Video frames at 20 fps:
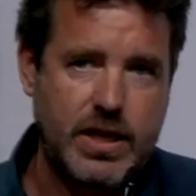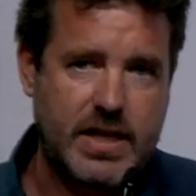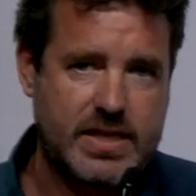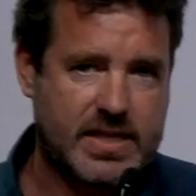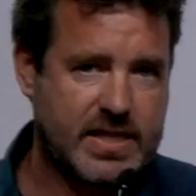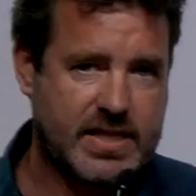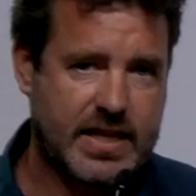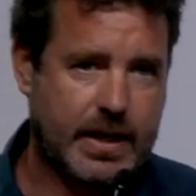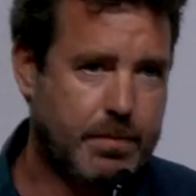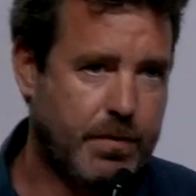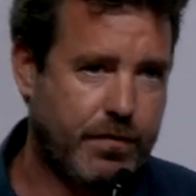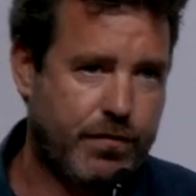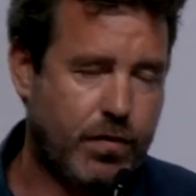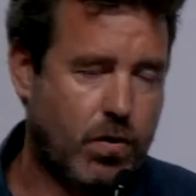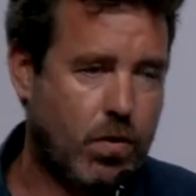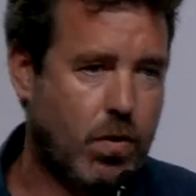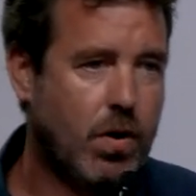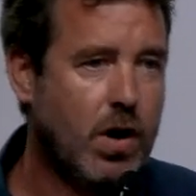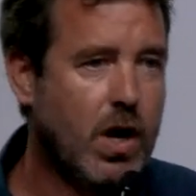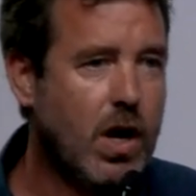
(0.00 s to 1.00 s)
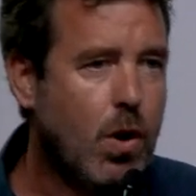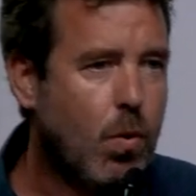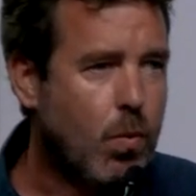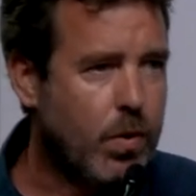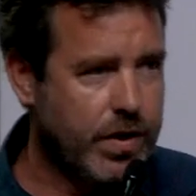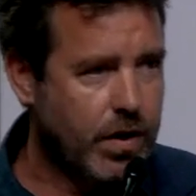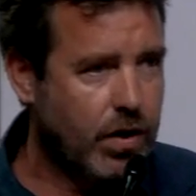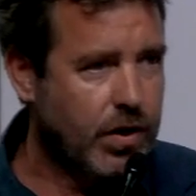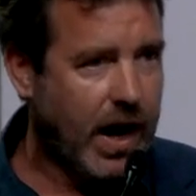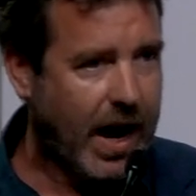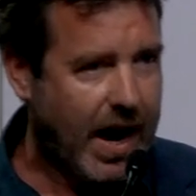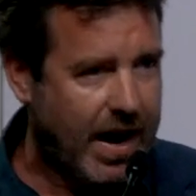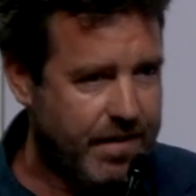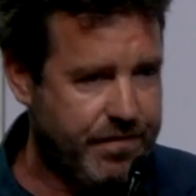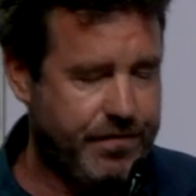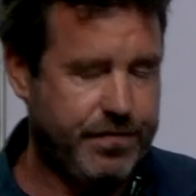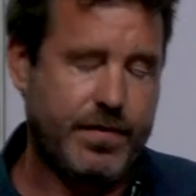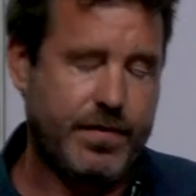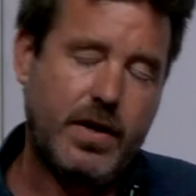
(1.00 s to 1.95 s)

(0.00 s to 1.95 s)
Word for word: As I said before, we don't have,